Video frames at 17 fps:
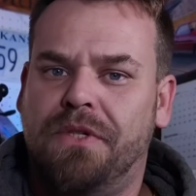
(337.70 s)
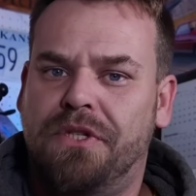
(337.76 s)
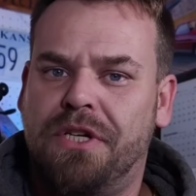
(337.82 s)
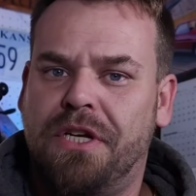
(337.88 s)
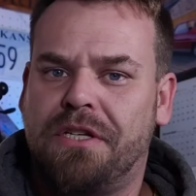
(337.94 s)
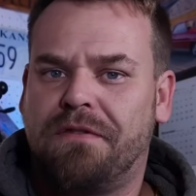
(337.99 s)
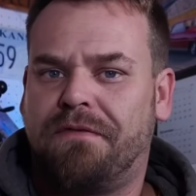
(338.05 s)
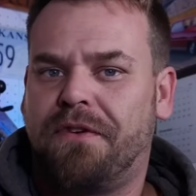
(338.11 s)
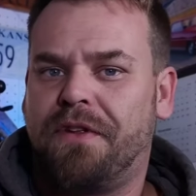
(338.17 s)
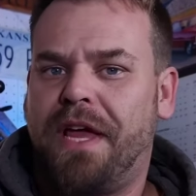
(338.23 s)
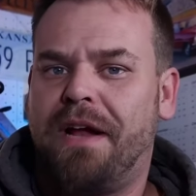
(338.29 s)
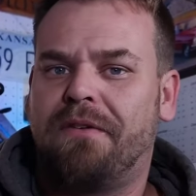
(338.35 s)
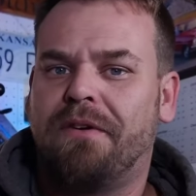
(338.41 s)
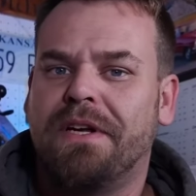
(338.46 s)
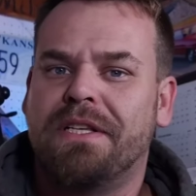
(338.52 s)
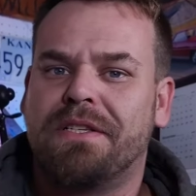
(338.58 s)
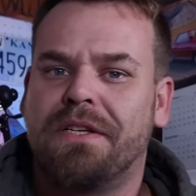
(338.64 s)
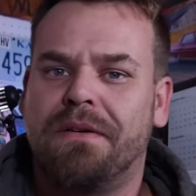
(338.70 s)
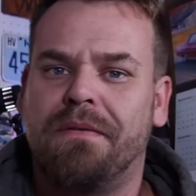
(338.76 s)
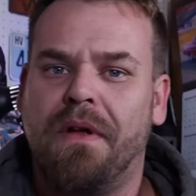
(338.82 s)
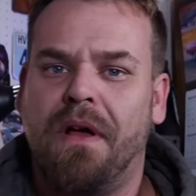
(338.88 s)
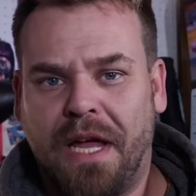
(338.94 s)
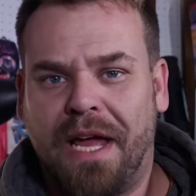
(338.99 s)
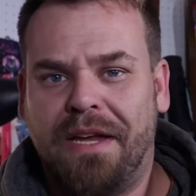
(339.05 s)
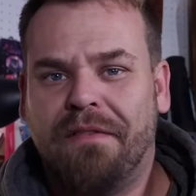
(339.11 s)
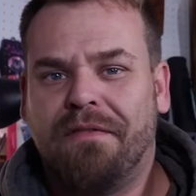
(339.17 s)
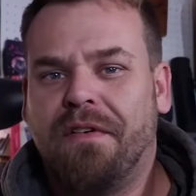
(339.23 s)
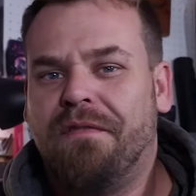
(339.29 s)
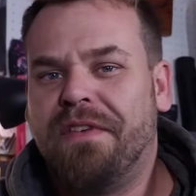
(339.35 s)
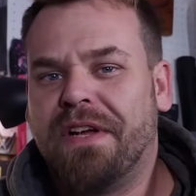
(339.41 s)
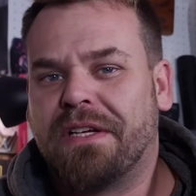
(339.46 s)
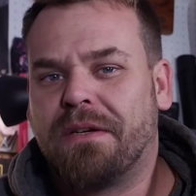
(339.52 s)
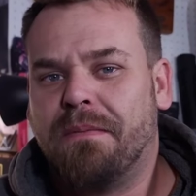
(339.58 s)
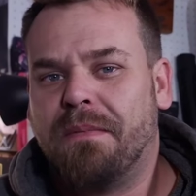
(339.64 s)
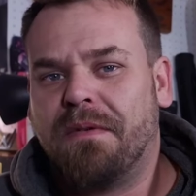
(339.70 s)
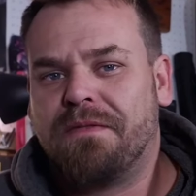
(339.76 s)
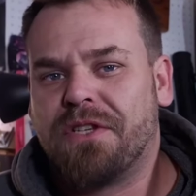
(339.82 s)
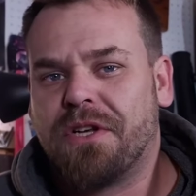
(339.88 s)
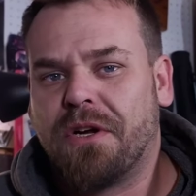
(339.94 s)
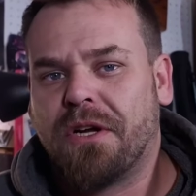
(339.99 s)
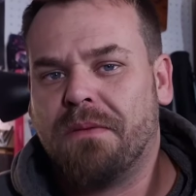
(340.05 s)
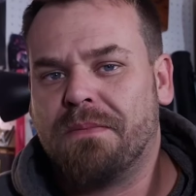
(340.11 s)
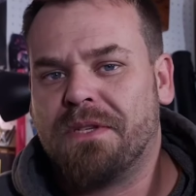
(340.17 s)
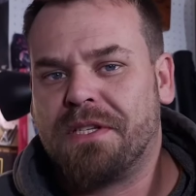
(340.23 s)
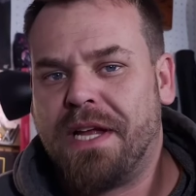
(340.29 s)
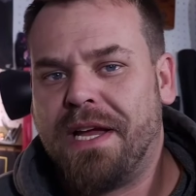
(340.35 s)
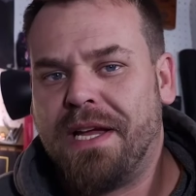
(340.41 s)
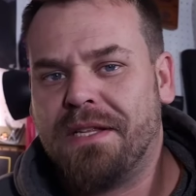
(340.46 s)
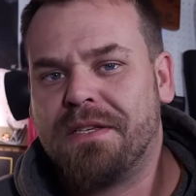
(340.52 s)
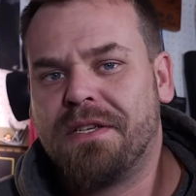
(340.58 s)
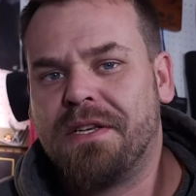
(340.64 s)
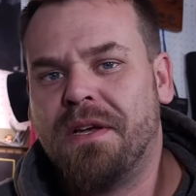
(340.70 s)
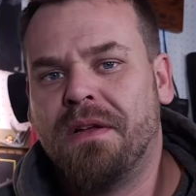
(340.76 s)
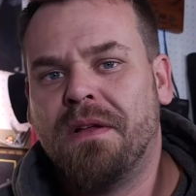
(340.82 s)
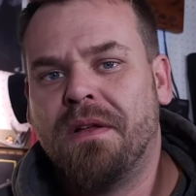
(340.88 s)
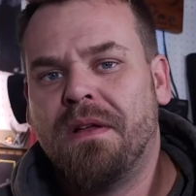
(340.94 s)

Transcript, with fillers: just for that reason, kind of a victim of circumstance.